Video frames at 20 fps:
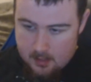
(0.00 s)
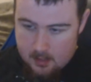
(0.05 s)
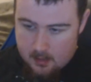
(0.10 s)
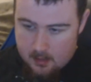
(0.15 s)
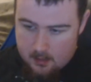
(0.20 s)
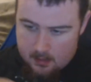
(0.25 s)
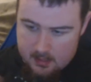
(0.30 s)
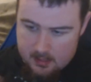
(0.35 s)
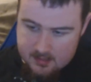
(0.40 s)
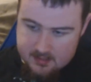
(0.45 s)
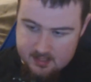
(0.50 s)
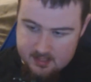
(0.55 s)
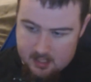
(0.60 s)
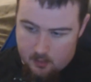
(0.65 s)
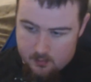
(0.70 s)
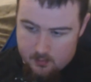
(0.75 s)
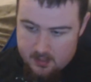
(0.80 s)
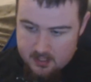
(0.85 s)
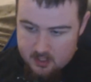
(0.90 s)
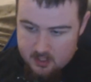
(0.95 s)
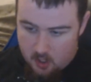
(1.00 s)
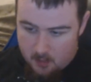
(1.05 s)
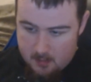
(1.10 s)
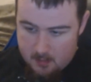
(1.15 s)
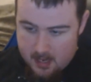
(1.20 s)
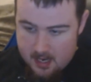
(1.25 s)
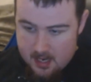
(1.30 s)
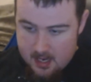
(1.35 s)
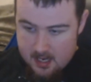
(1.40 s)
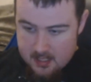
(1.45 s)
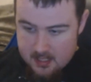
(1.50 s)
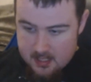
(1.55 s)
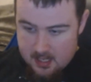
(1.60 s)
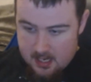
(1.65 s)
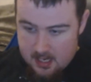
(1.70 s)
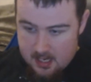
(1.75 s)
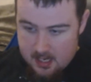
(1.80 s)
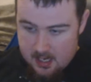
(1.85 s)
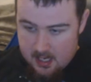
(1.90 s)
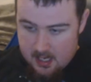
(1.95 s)
let's see now. These are made
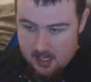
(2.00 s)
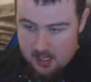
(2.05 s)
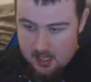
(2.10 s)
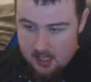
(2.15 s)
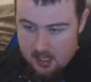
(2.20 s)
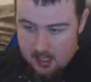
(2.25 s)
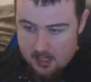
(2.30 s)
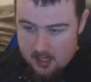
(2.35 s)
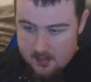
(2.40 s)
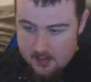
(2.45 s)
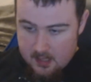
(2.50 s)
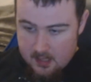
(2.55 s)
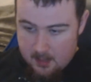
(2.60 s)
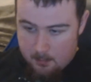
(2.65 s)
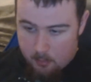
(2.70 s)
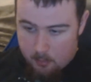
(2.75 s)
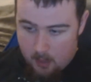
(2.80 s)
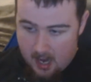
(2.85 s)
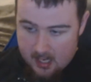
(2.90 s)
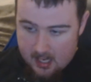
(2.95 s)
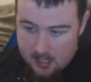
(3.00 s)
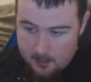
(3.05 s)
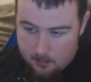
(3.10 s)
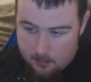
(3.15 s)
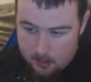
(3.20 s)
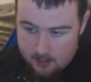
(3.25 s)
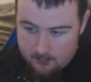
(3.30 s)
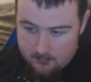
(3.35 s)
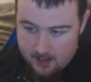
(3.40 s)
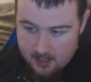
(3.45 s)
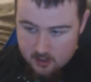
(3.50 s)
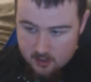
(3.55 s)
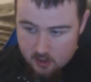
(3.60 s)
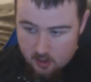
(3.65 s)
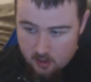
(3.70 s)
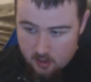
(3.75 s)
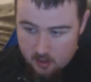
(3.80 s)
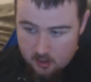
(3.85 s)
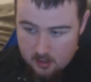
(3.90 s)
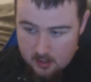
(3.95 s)
in the Ibaraki Prefecture.
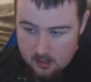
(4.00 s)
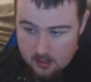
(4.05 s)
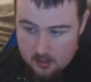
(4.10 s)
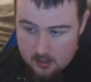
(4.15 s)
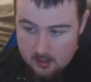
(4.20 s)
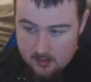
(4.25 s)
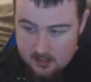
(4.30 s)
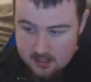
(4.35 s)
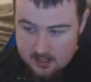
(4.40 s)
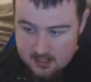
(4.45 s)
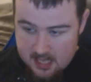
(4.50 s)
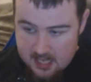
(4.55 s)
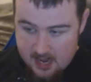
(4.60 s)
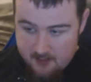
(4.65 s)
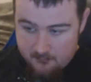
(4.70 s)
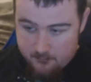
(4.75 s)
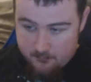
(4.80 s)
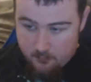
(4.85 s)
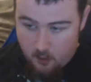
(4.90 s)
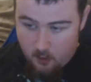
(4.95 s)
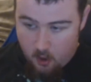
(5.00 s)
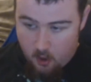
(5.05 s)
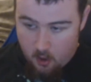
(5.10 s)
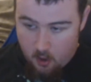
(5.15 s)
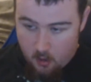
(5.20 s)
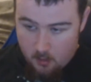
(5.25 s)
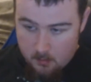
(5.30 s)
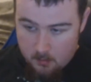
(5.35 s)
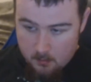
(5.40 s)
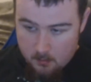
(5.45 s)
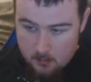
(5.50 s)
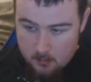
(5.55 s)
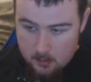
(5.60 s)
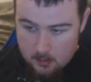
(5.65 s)
These came from